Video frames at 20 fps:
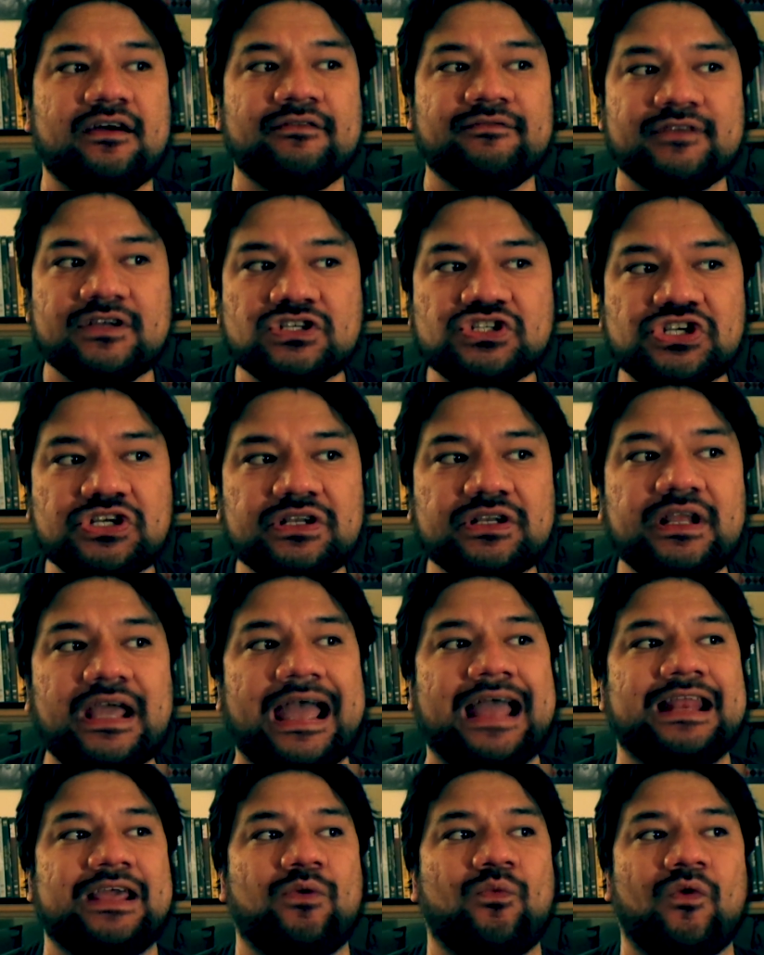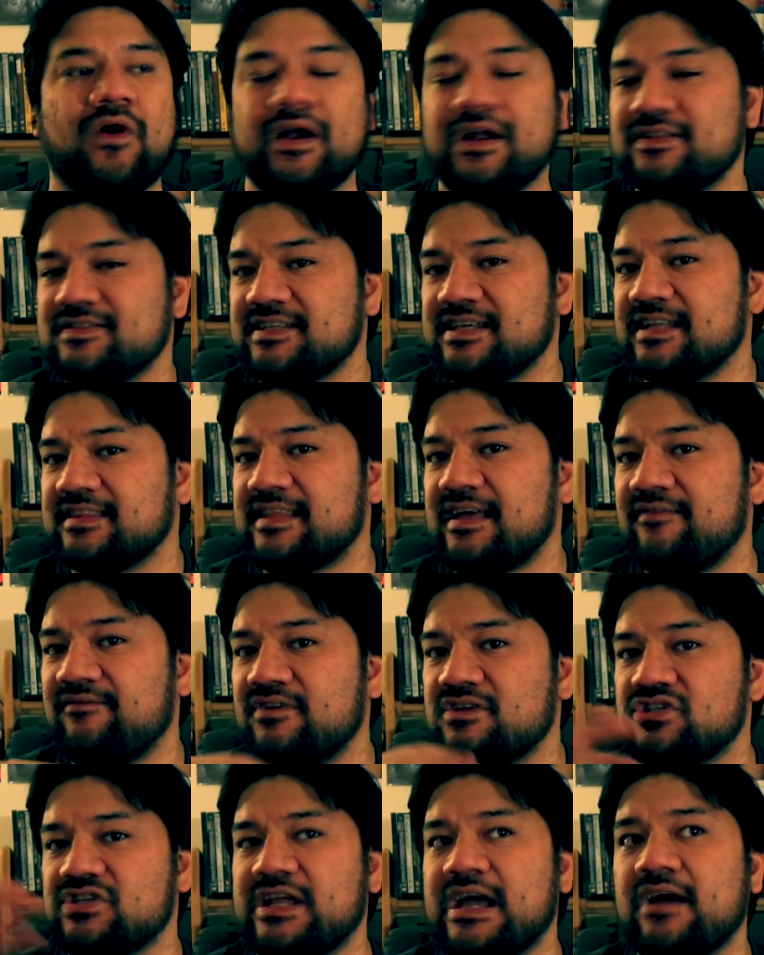a vision and he wanted to get that
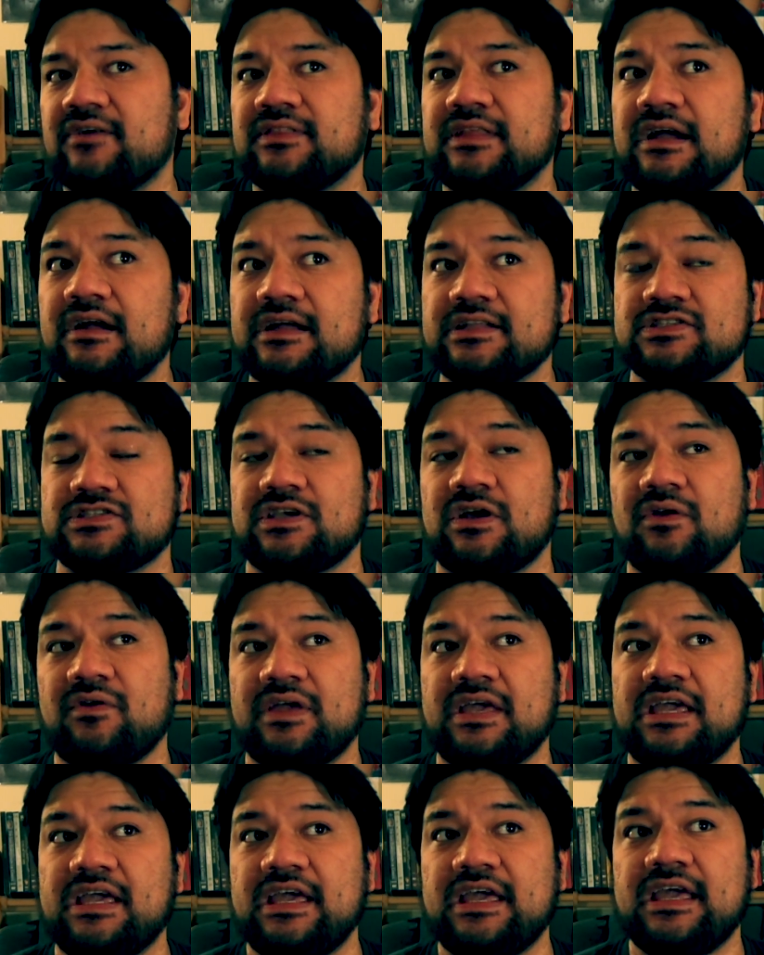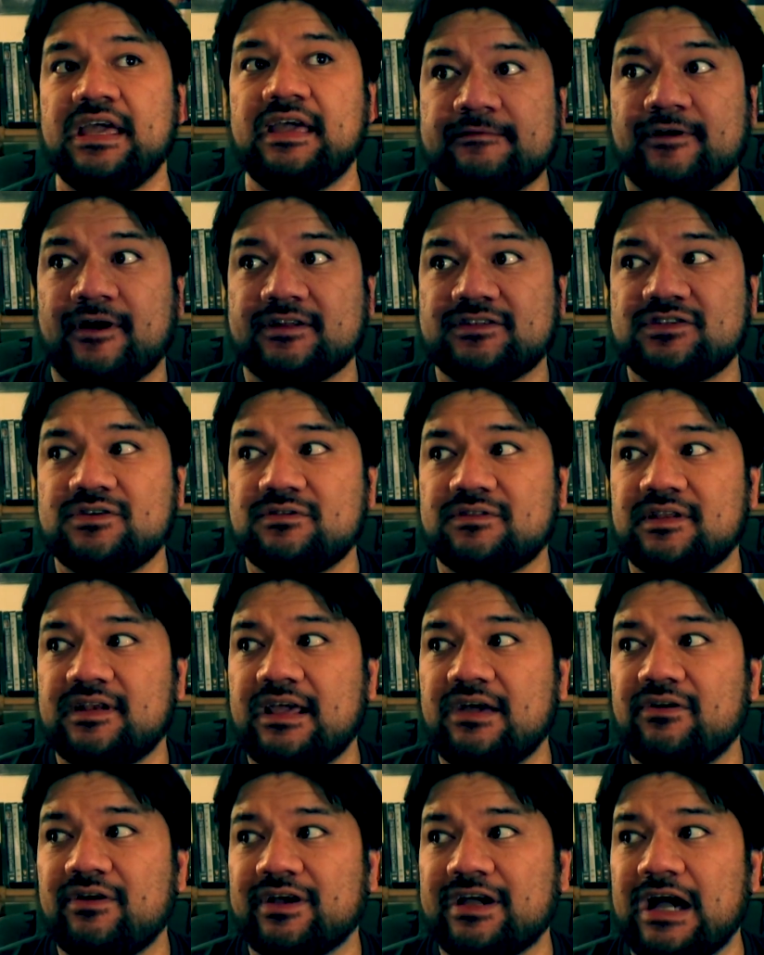vision out there, and so he fought tooth and
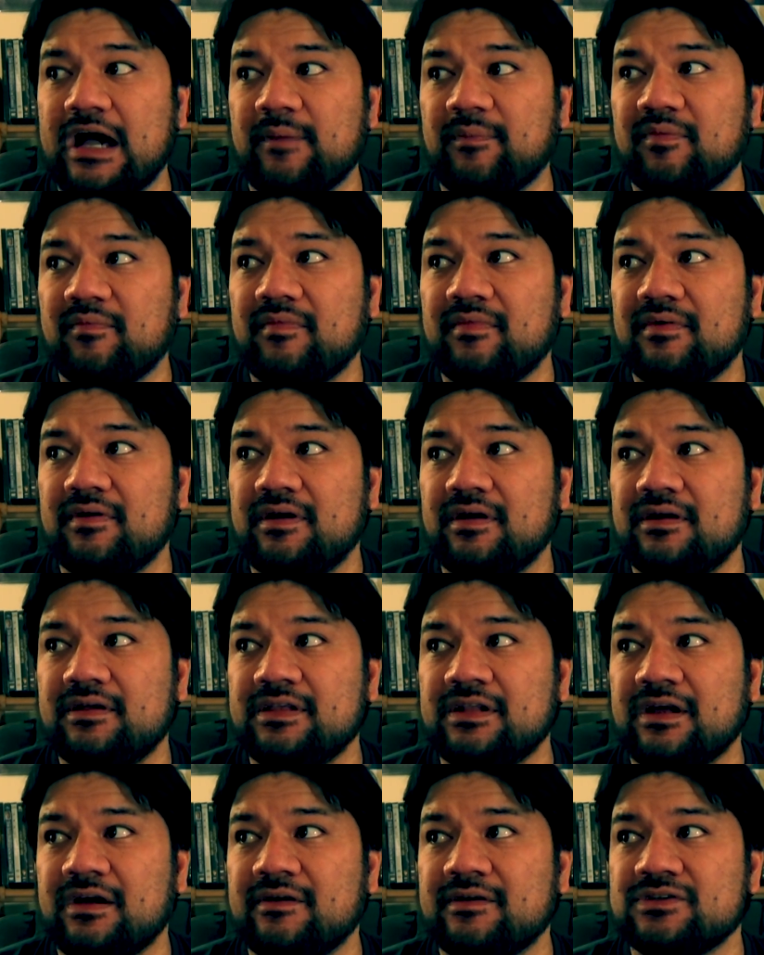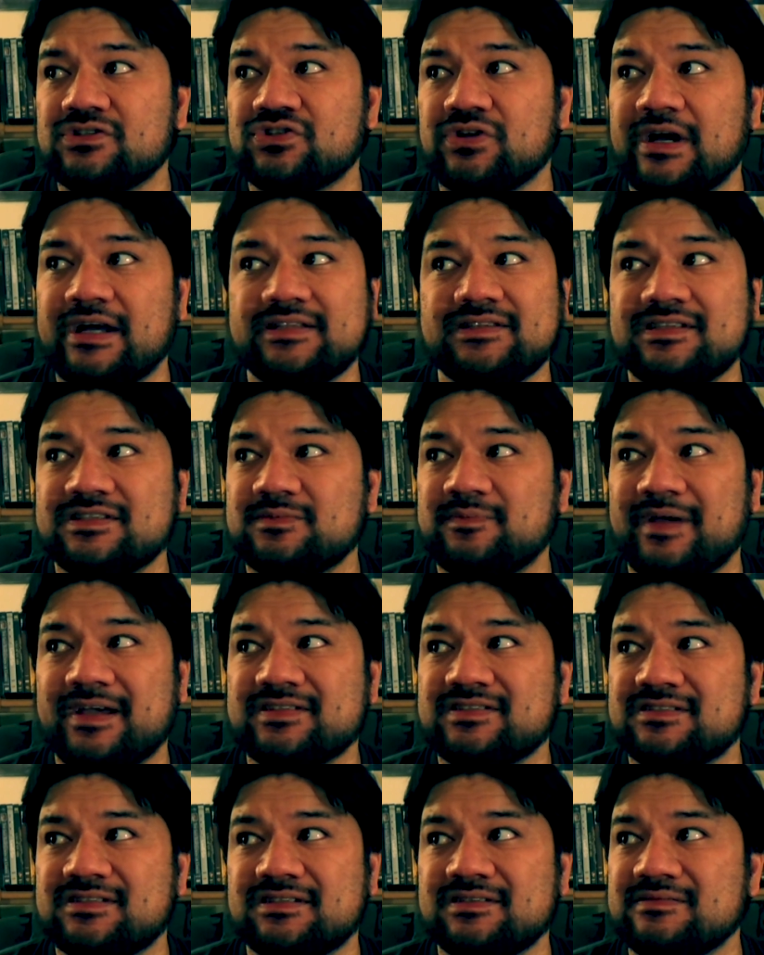nail and and tried his
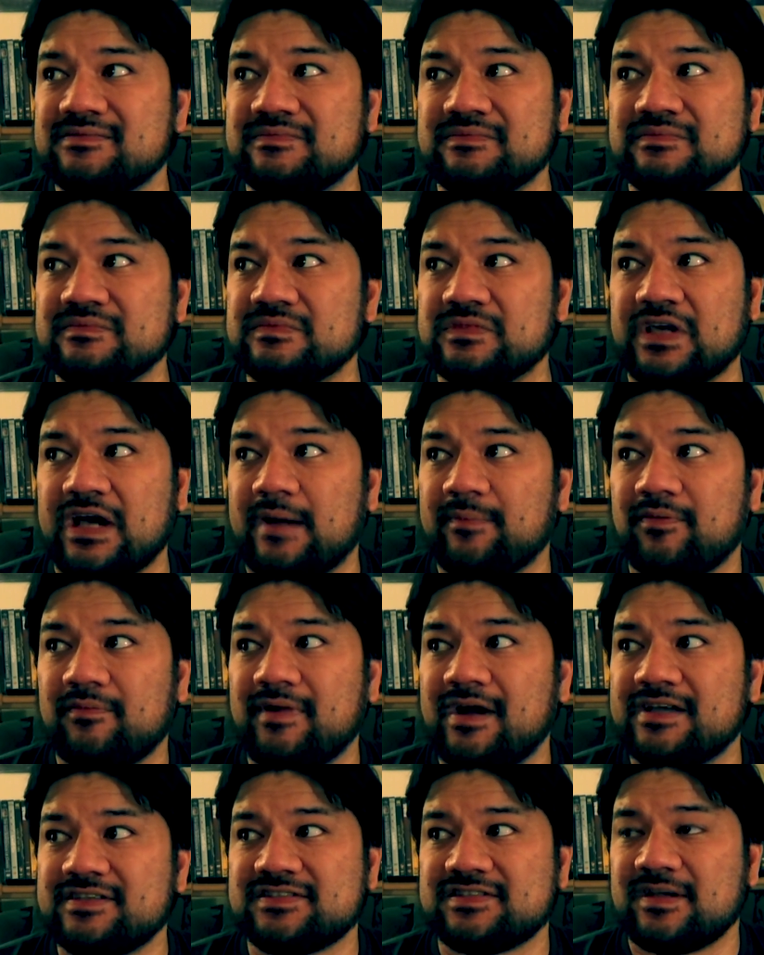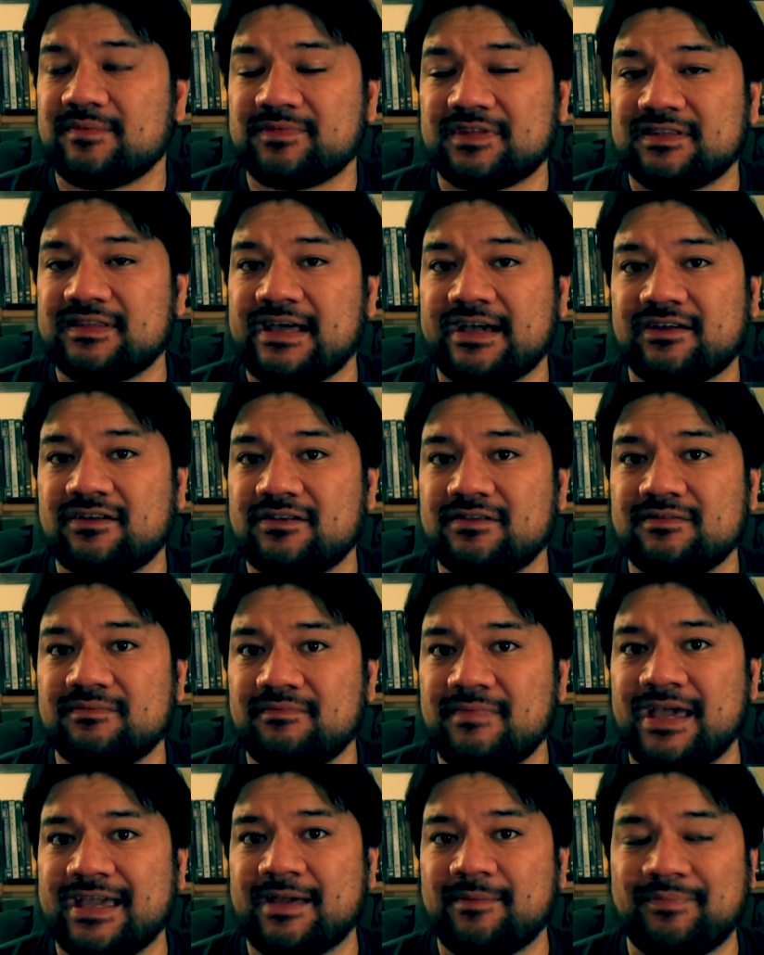best to compromise something that could
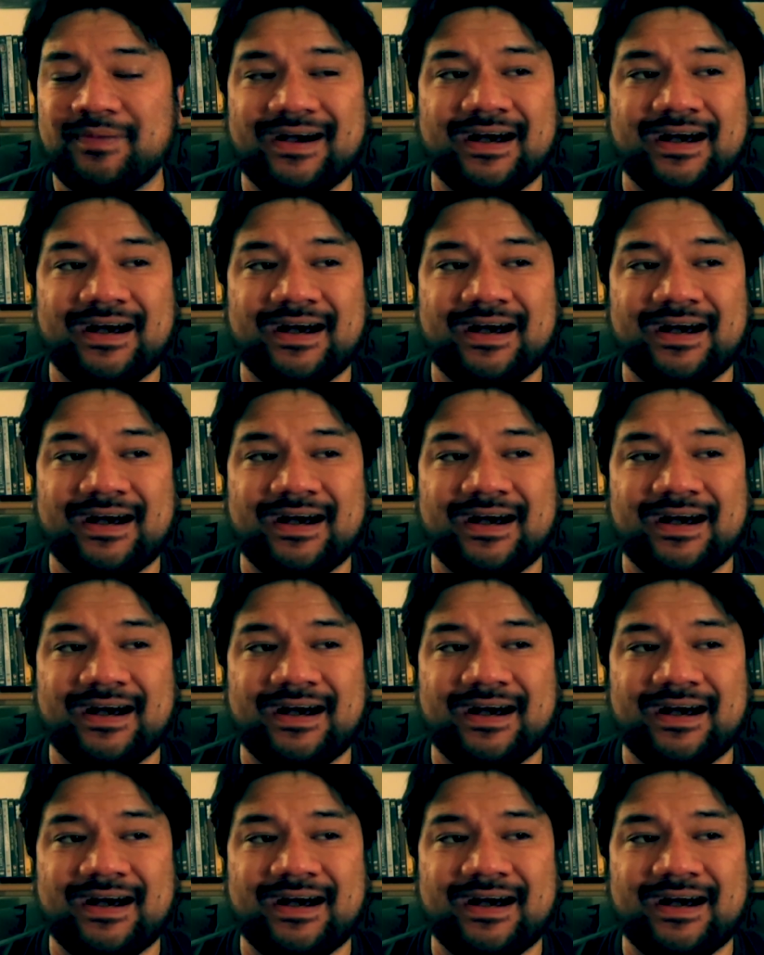make it